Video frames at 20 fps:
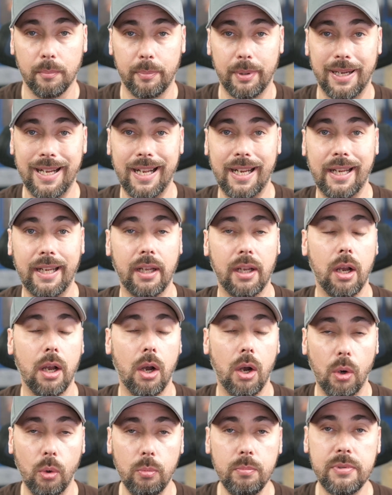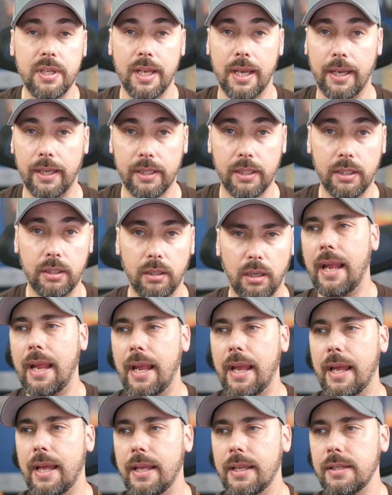by Omtech,
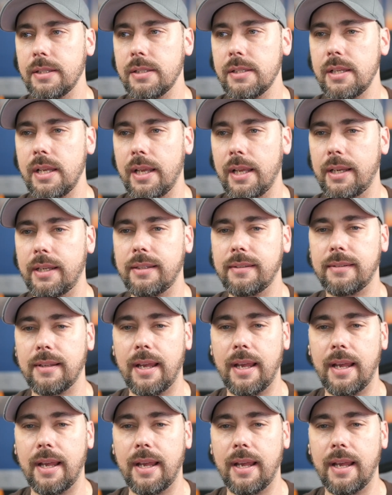and it is